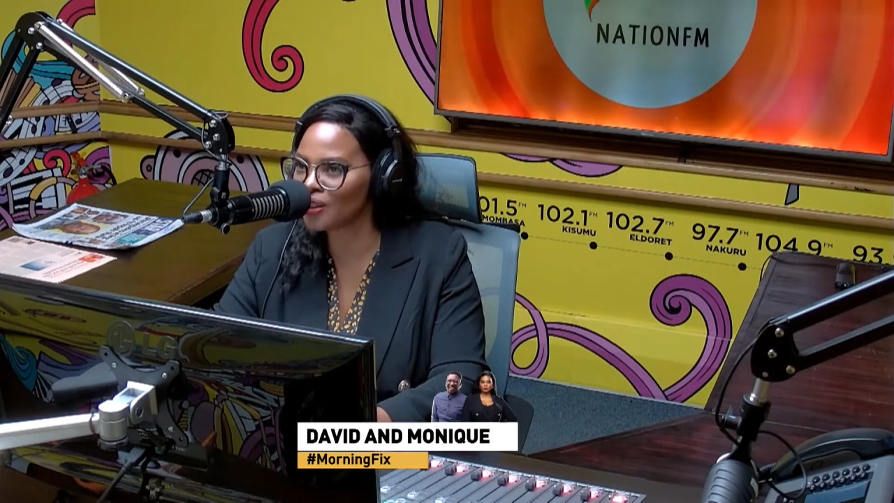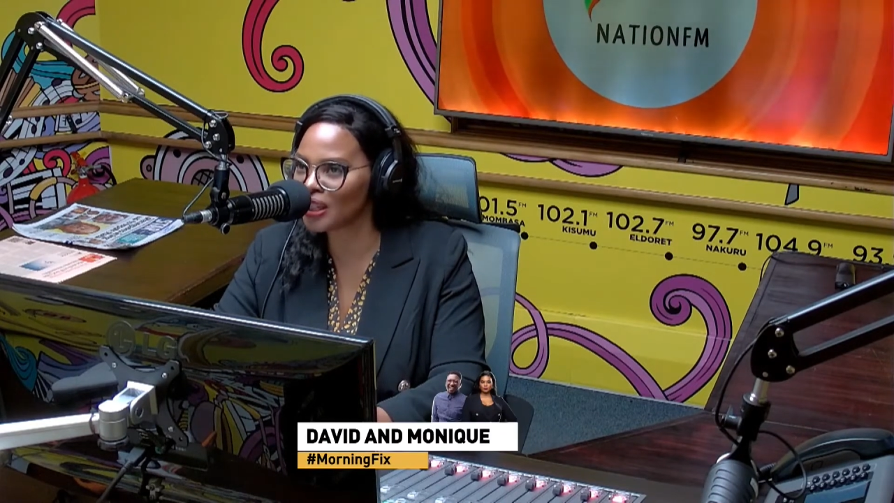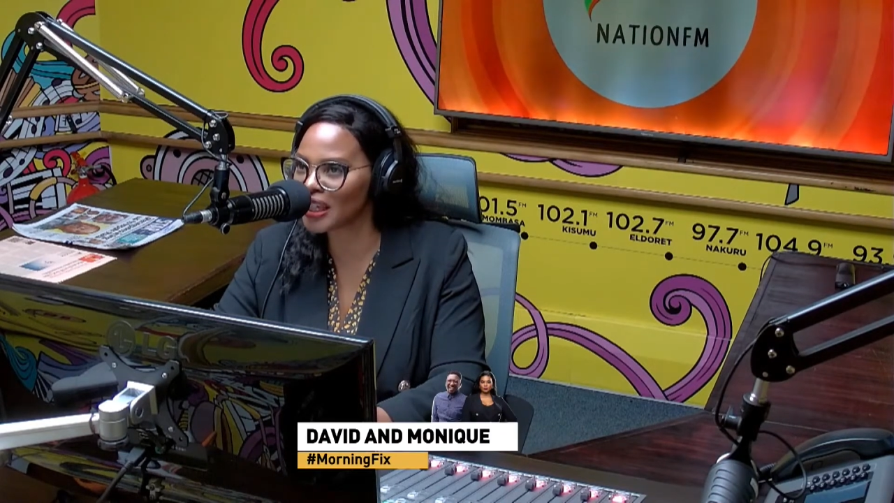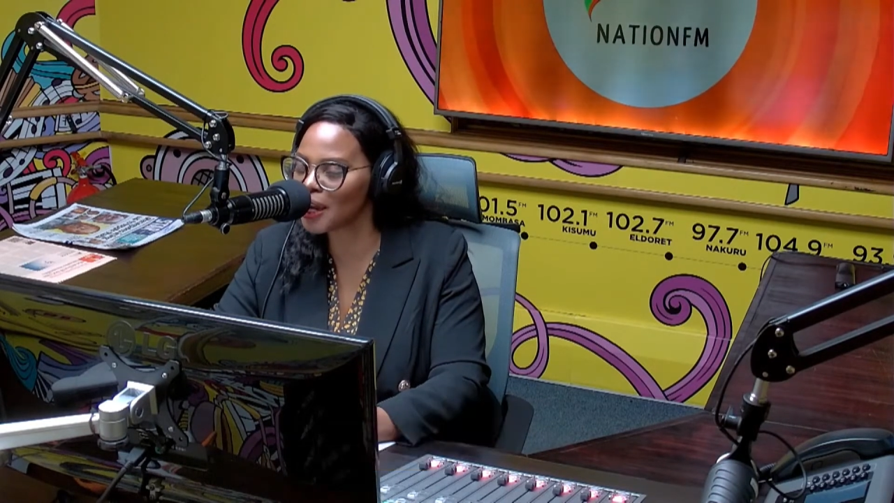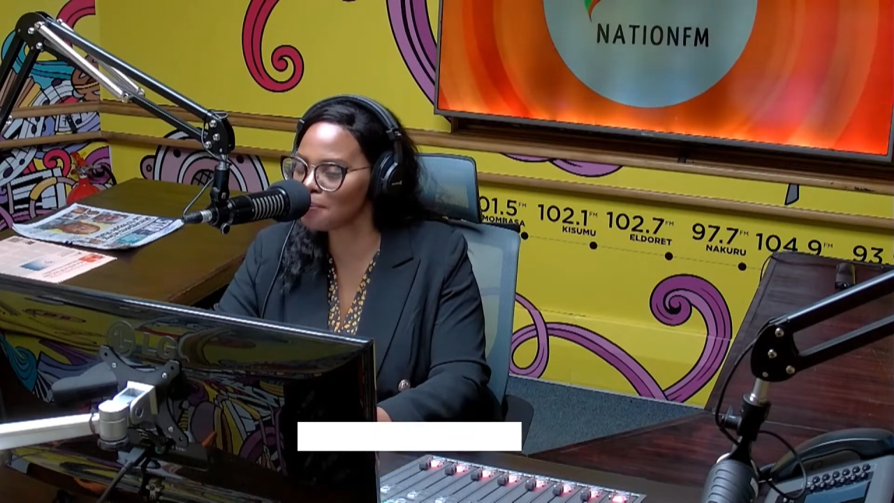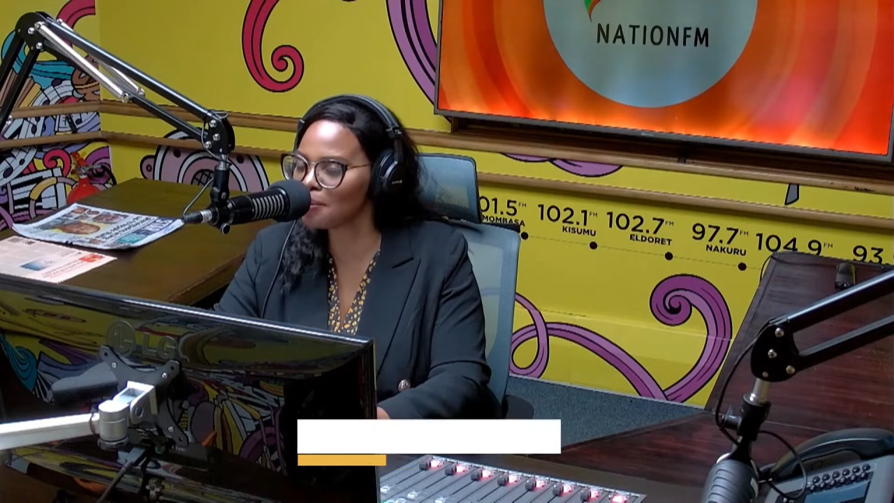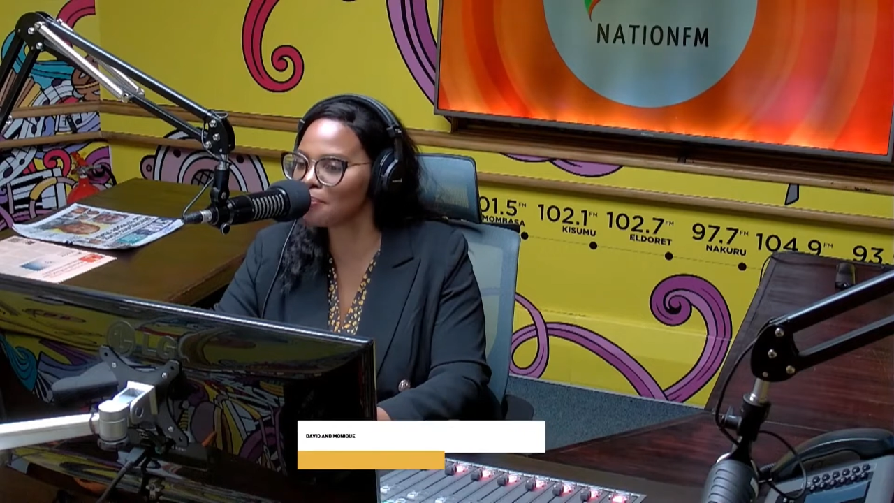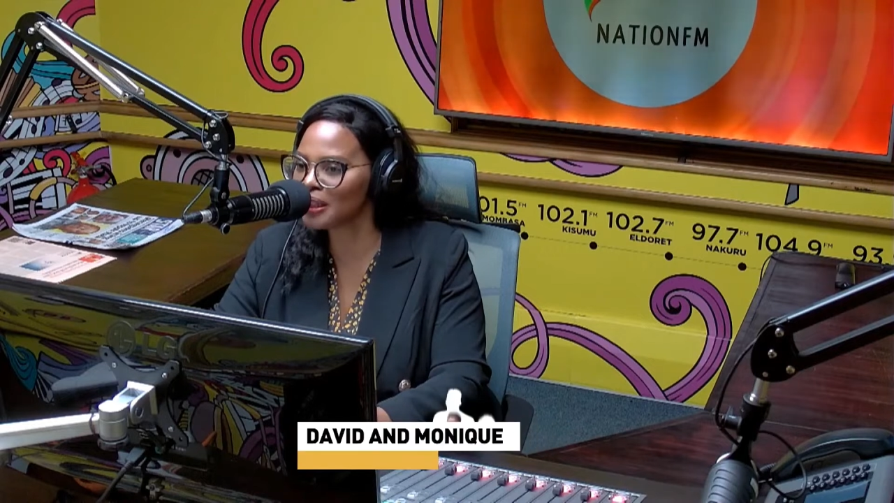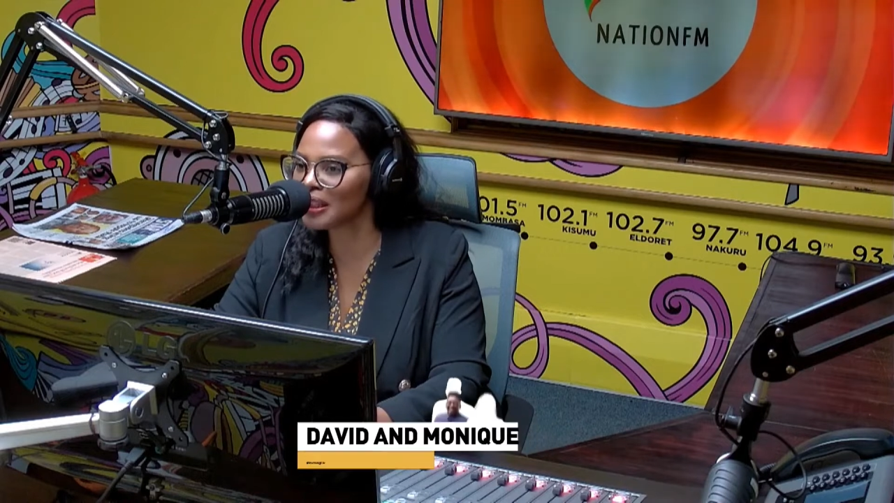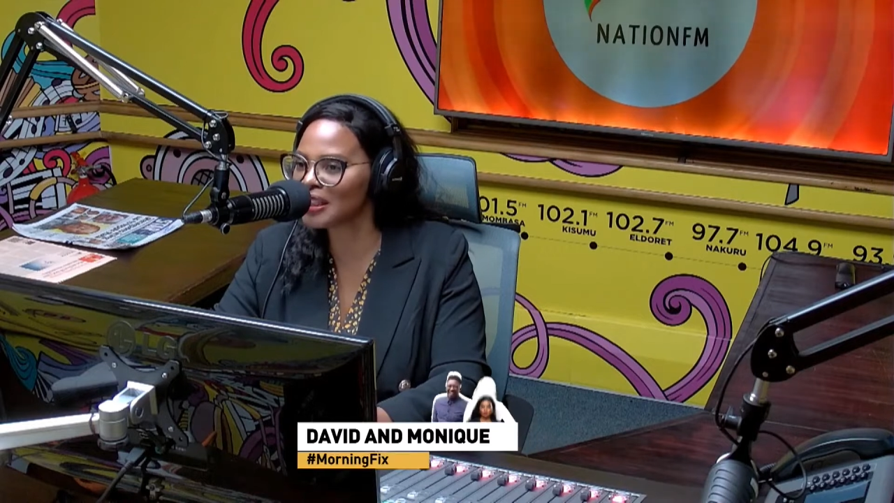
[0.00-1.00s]
the
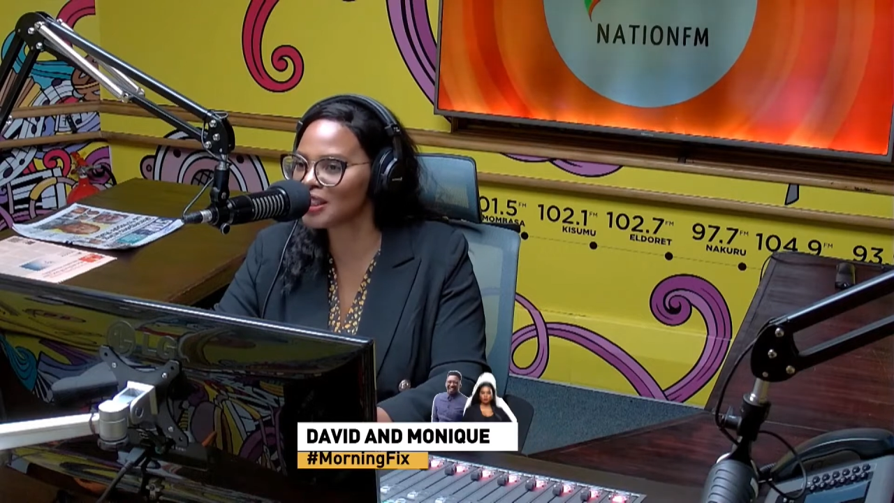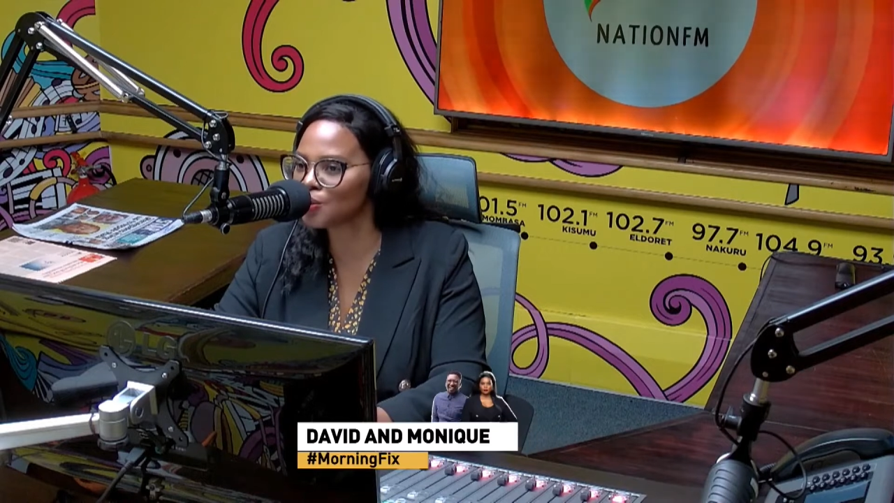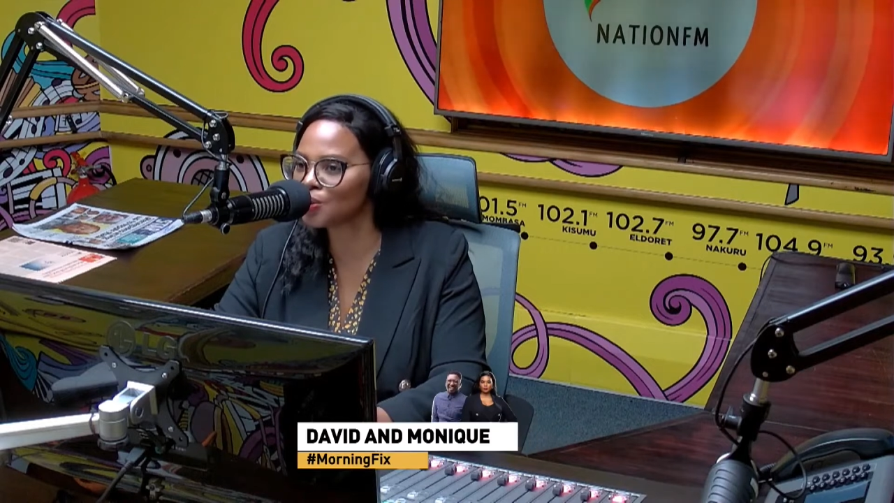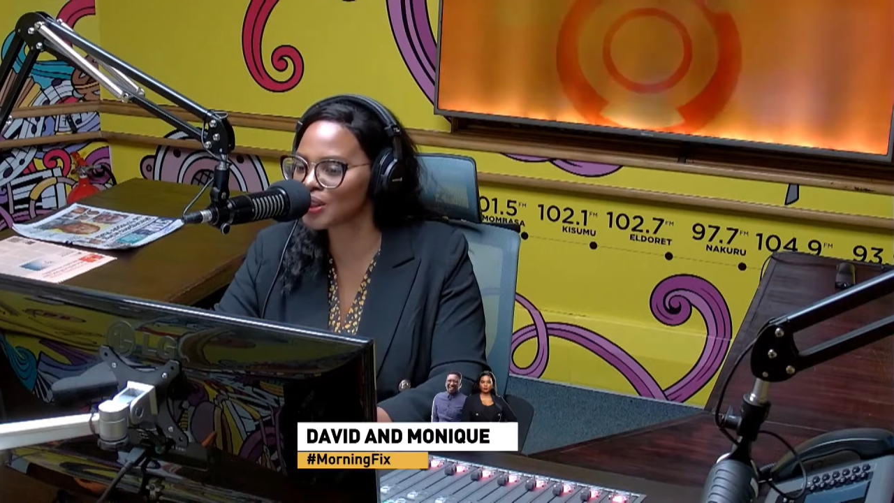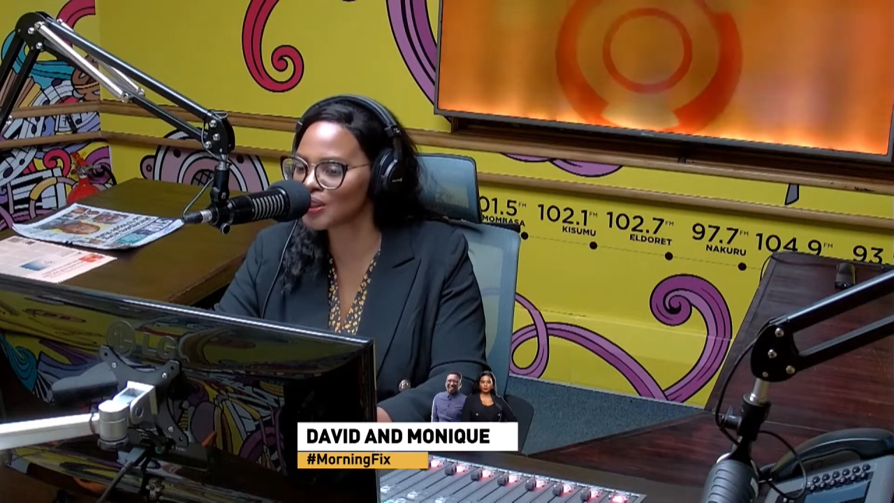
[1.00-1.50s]
capability to